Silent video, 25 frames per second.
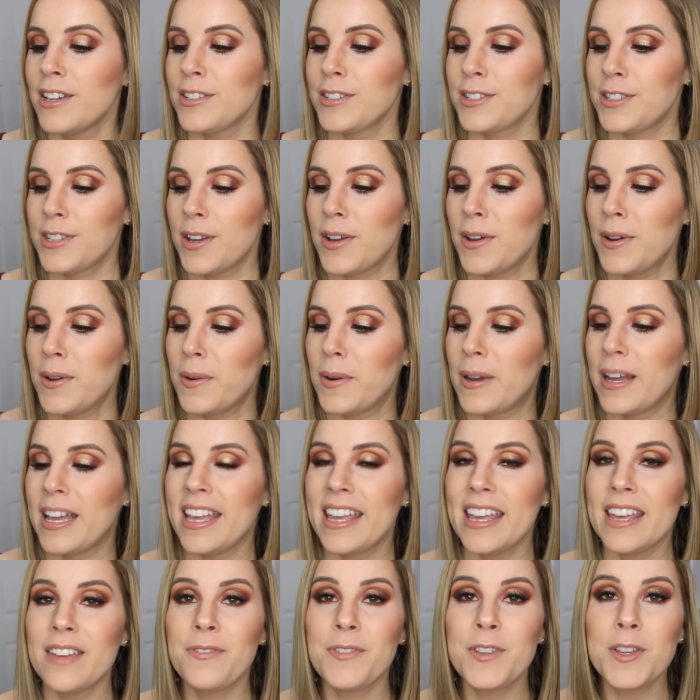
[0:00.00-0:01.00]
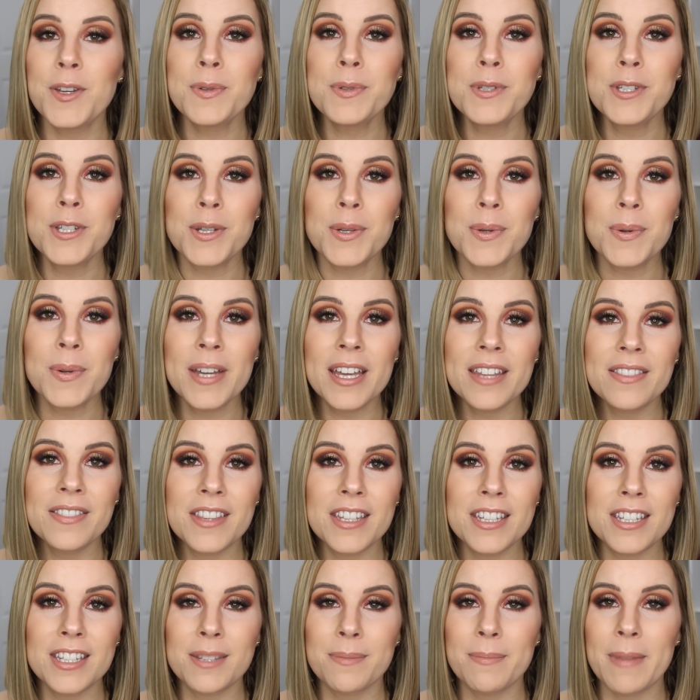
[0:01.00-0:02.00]
So if you do get
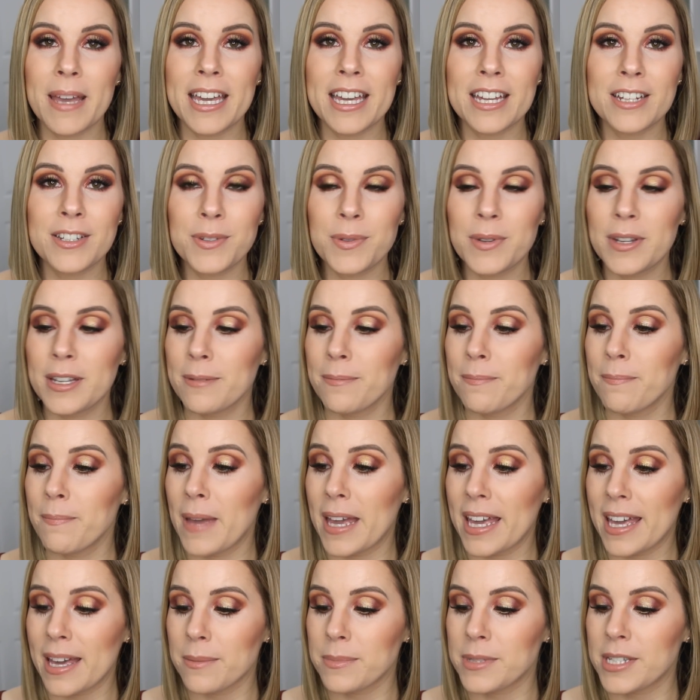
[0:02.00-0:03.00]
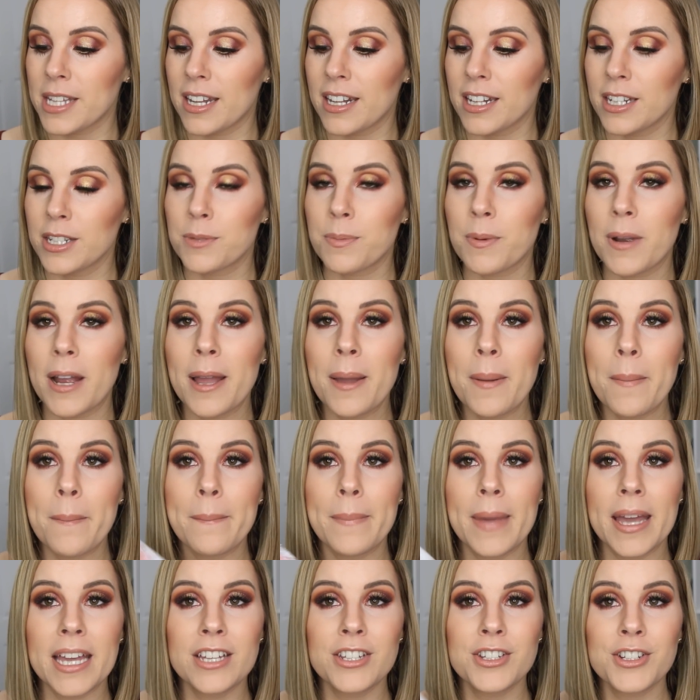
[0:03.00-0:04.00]
this Make It Dewy Makeup Setting Spray,
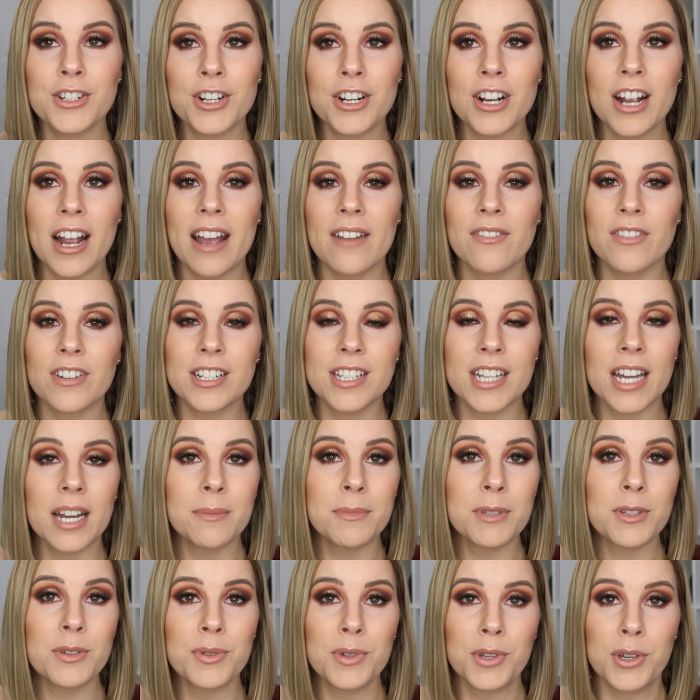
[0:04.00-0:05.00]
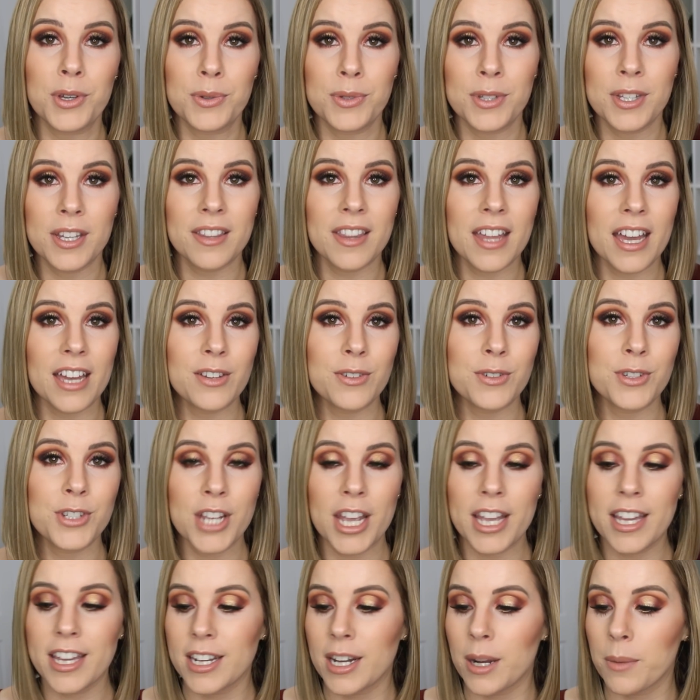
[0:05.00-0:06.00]
make sure every time you use it that you
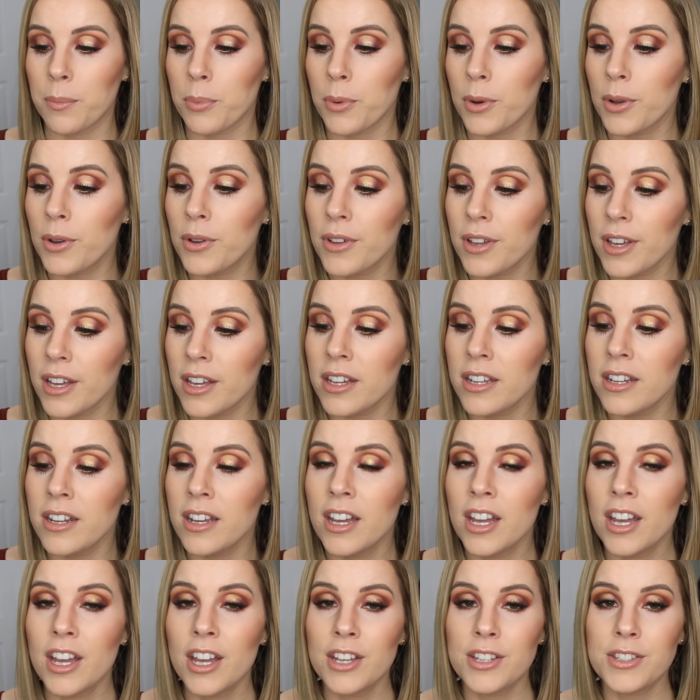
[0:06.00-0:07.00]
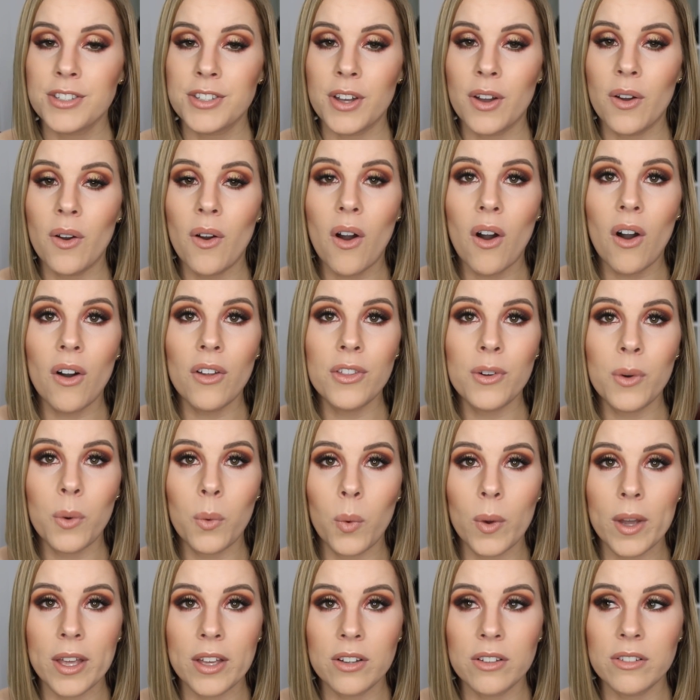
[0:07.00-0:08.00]
shake it up real good so all the
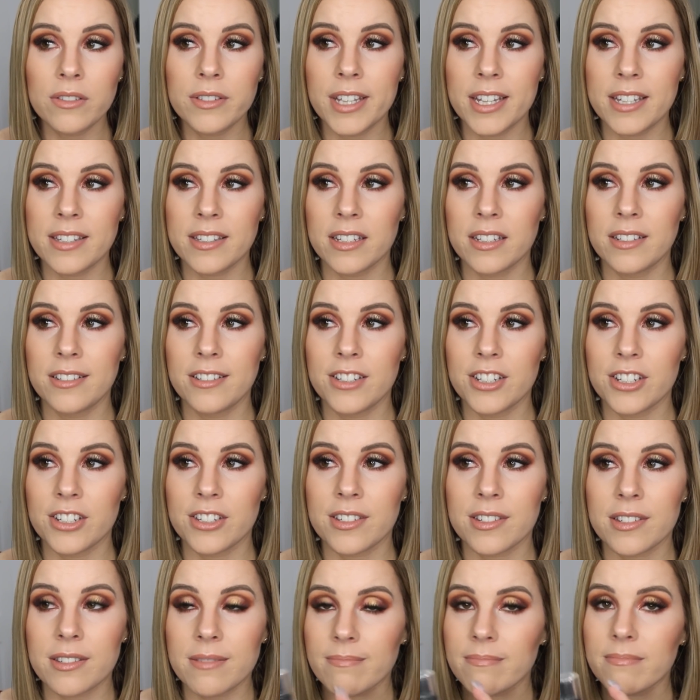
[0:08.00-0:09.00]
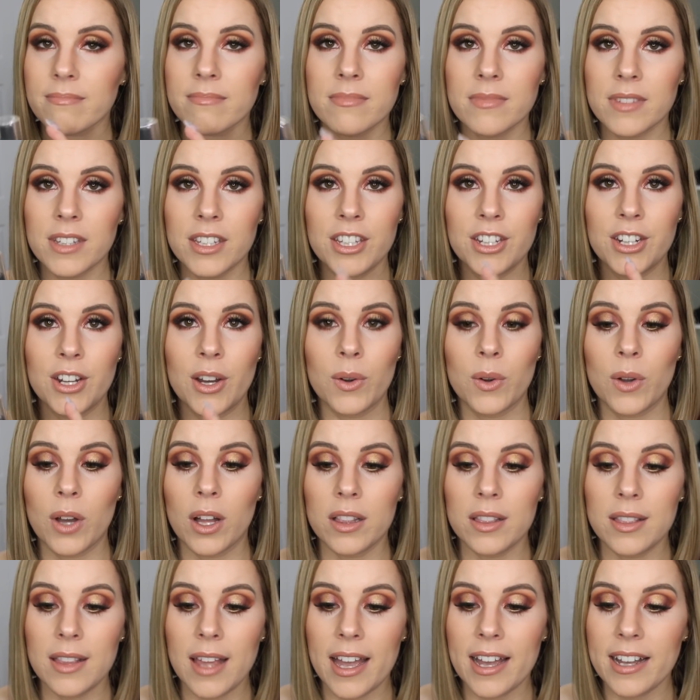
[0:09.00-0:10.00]
oil doesn't just, you know,
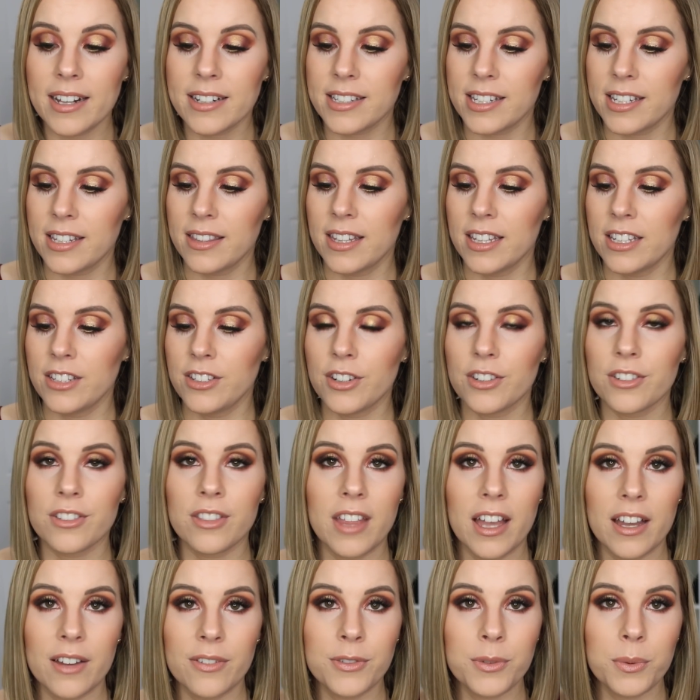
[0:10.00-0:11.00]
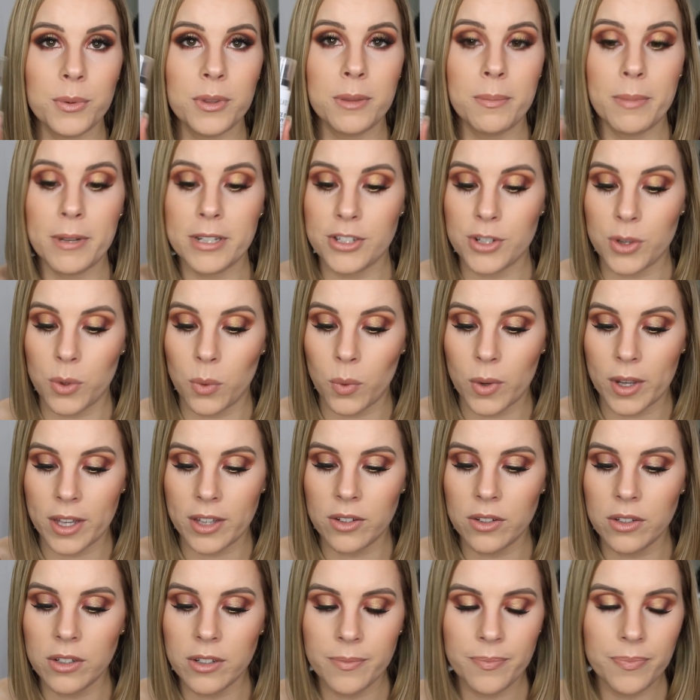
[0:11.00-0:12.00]
collect and then you're left with a bunch of
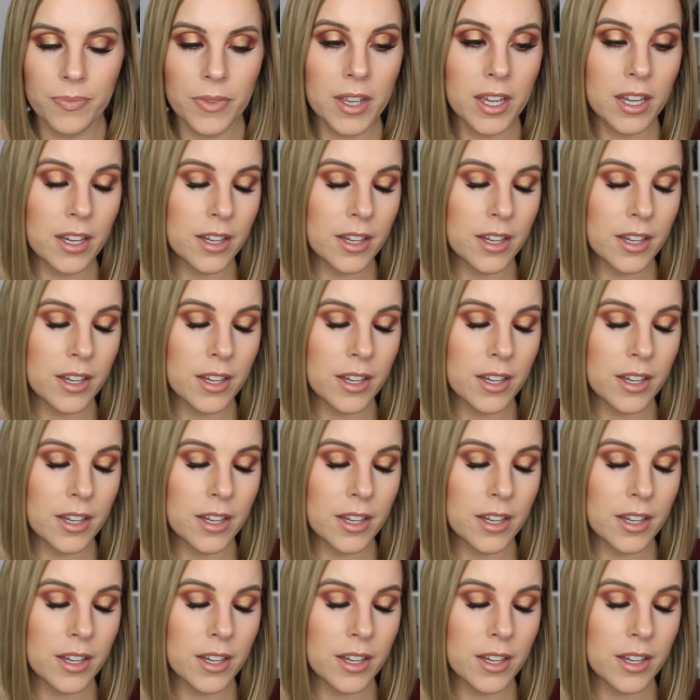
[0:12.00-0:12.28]
oil.